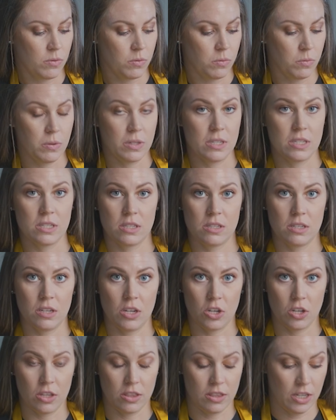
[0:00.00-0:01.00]
was a
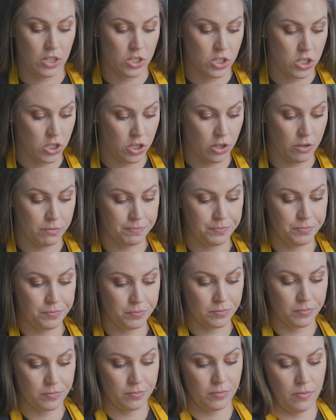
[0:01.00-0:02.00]
good thing to do
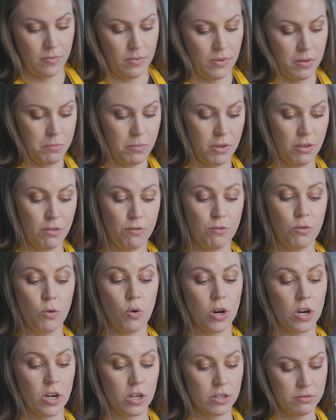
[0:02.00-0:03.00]

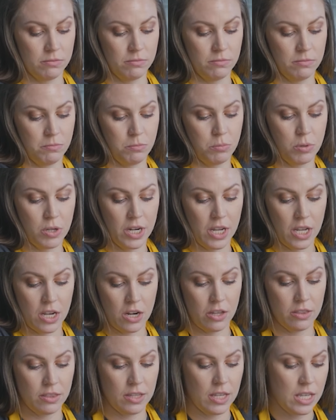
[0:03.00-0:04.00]
before putting it
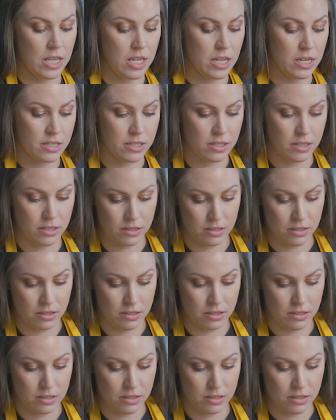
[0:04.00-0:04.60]
on the heat.